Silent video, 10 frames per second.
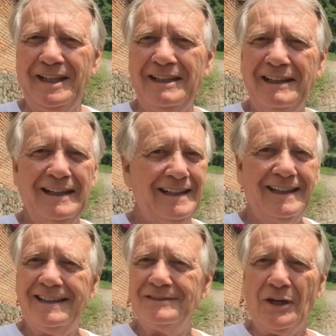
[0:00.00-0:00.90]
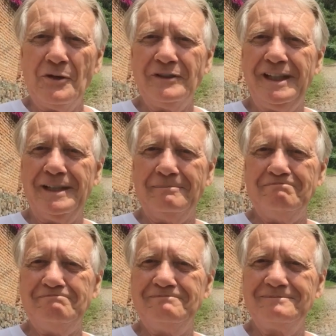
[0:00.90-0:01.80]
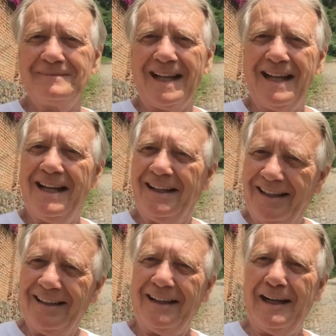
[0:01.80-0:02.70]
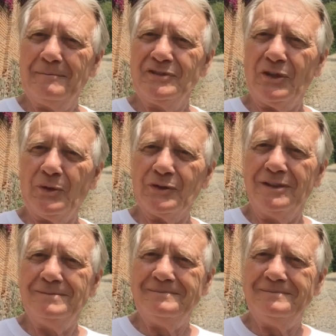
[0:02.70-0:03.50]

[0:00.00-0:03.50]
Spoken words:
me. Don't need them. I'm sold.